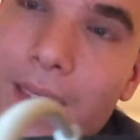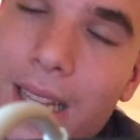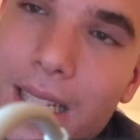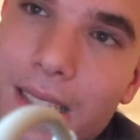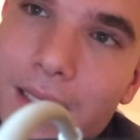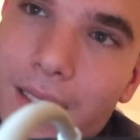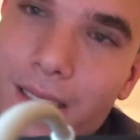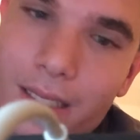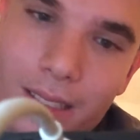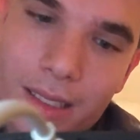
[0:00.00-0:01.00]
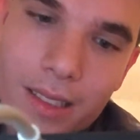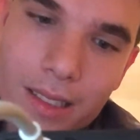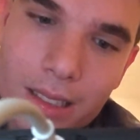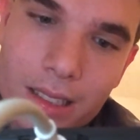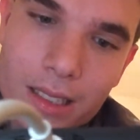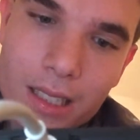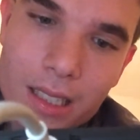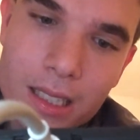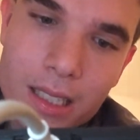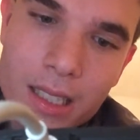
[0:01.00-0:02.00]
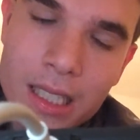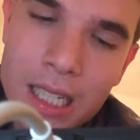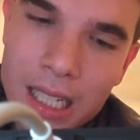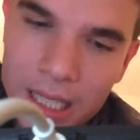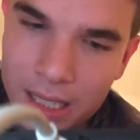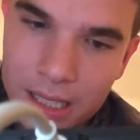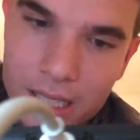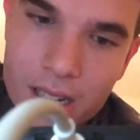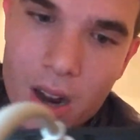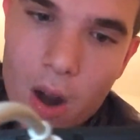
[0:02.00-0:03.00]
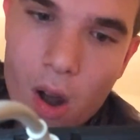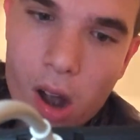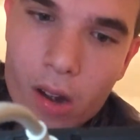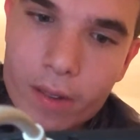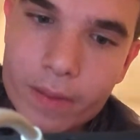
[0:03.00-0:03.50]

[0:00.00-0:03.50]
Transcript: No, but do you have any account?